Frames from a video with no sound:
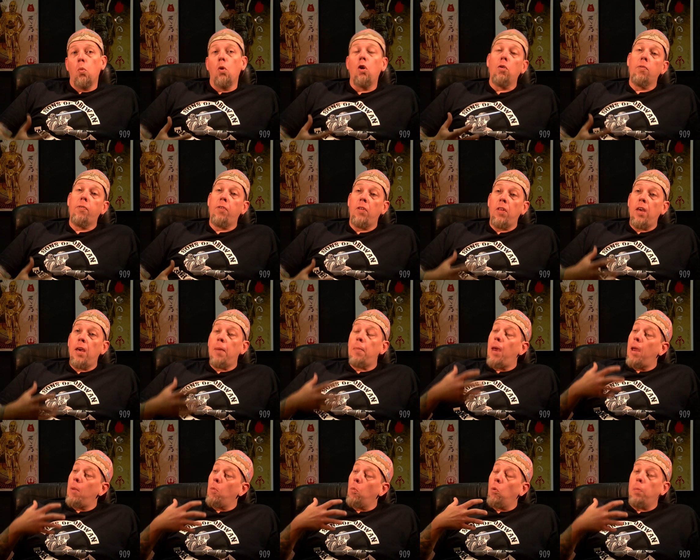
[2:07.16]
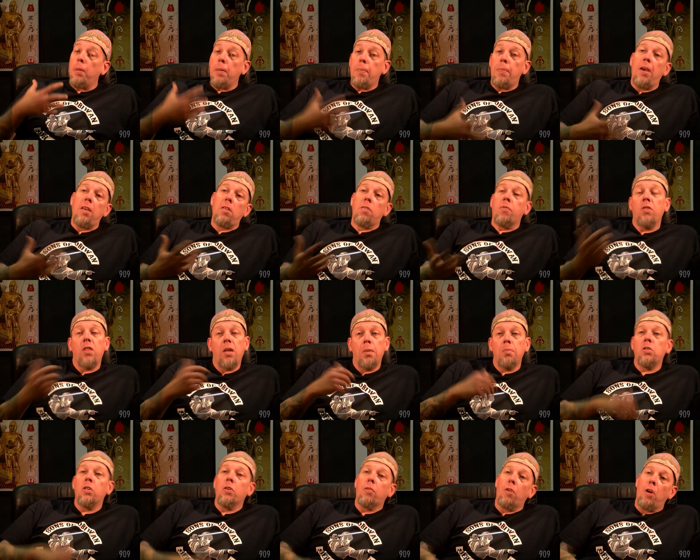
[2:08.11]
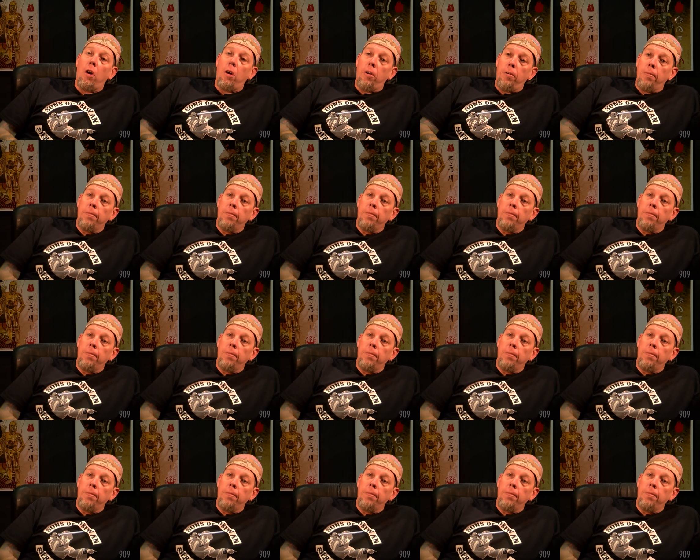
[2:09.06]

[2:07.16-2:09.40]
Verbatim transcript: work for them and will be best for them to grow.